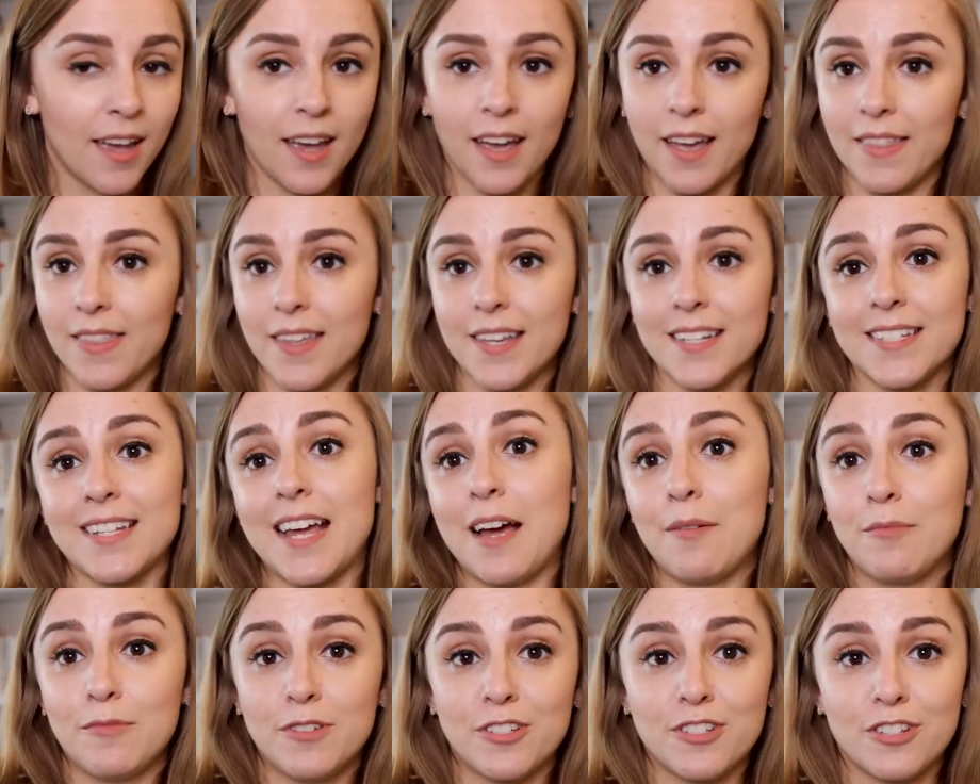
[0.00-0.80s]
And then
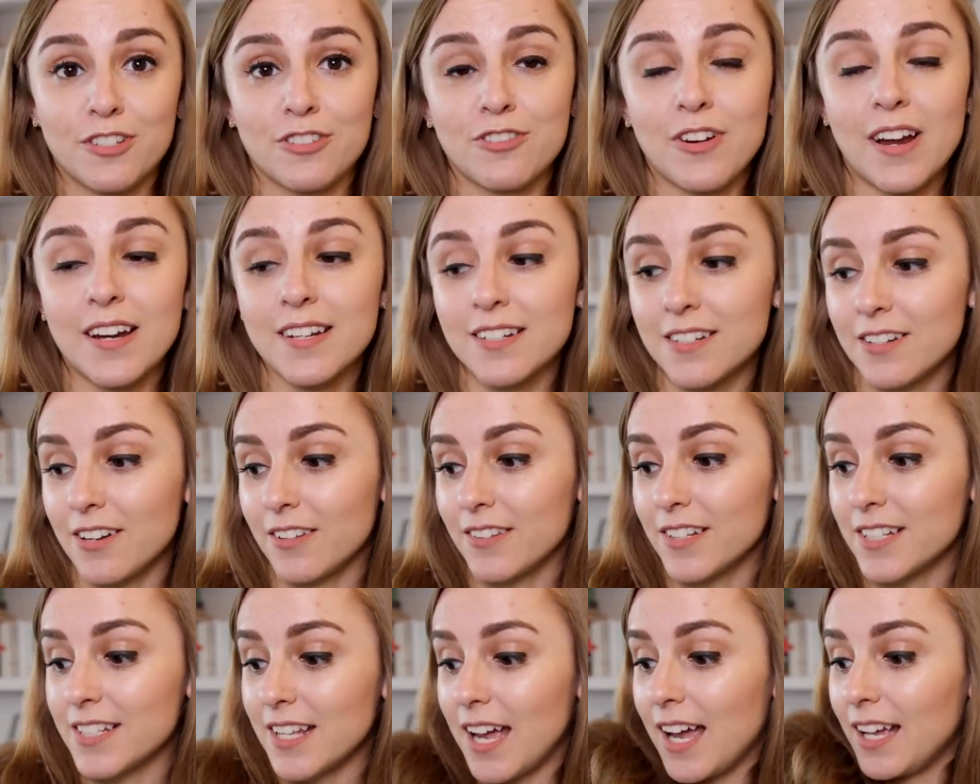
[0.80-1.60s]
Dan was just stranded
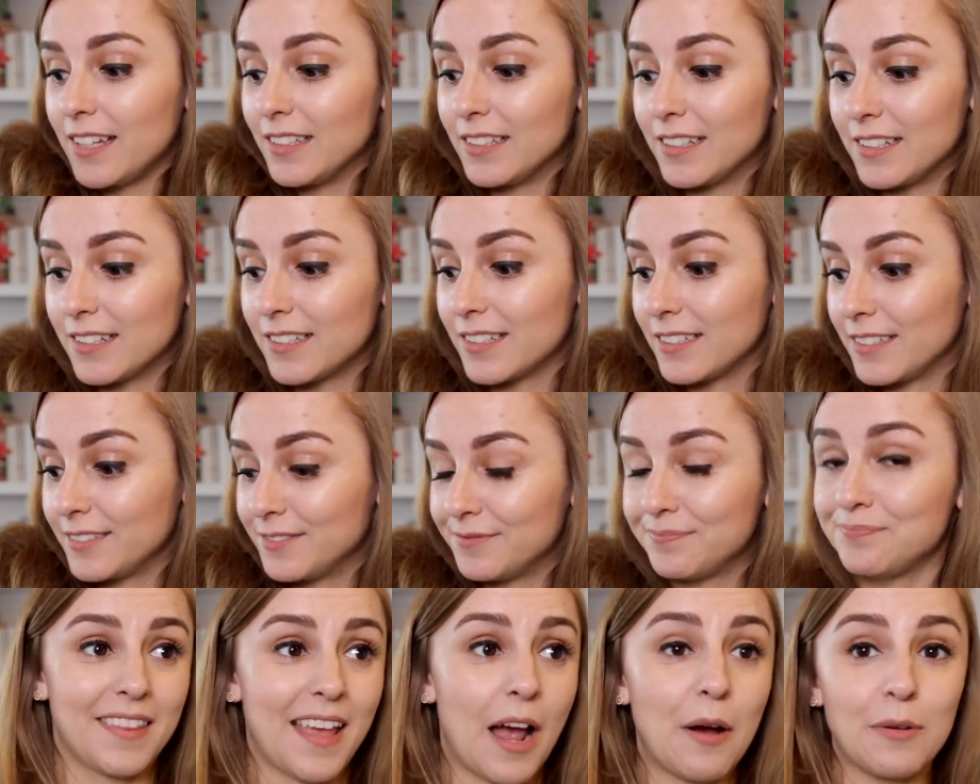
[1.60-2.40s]
on this island
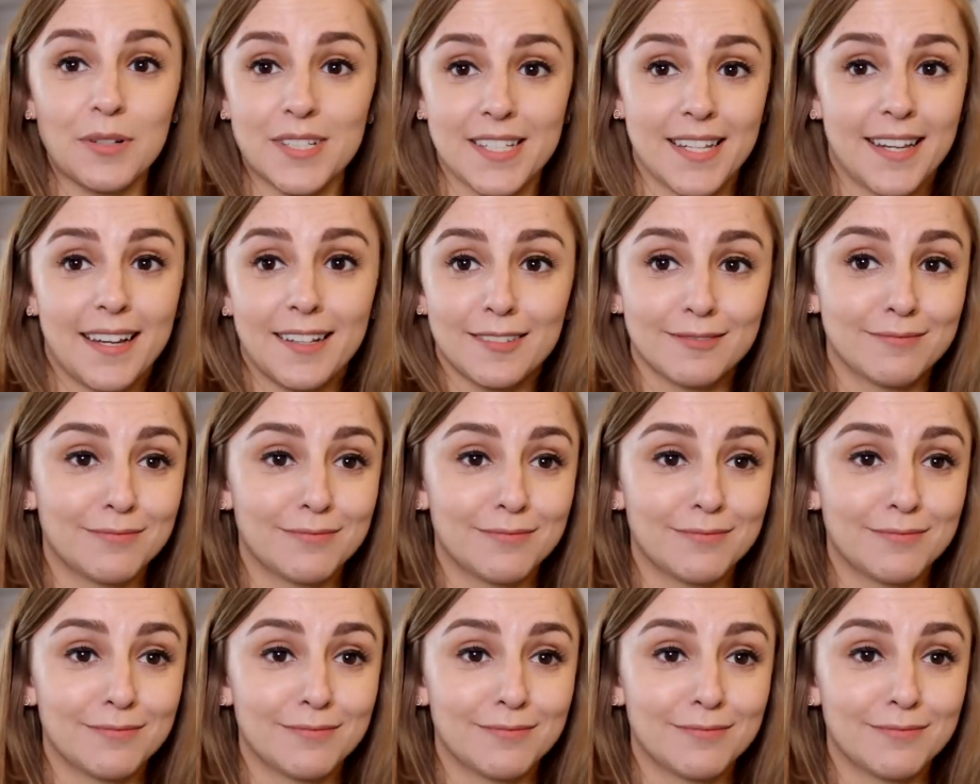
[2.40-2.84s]
and that was it.